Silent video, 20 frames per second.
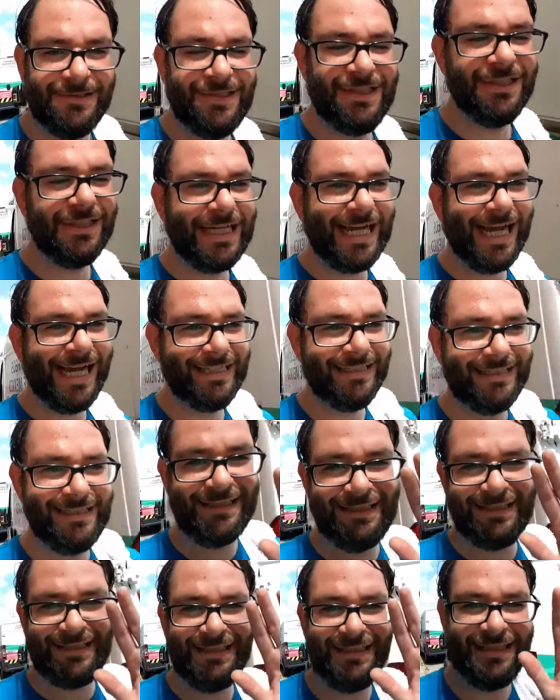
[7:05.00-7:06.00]
see you guys
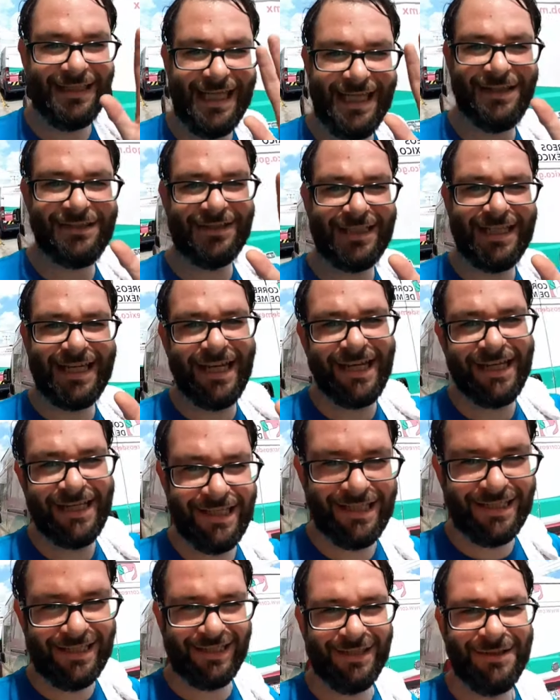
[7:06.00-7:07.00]
later today.
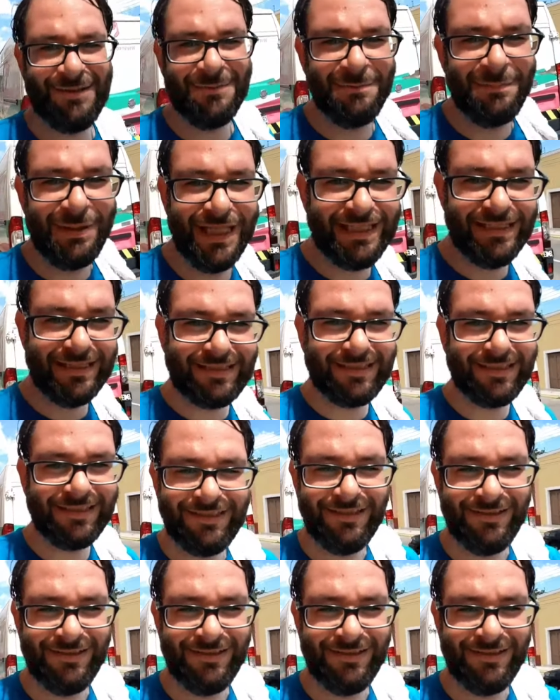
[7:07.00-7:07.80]
Peace.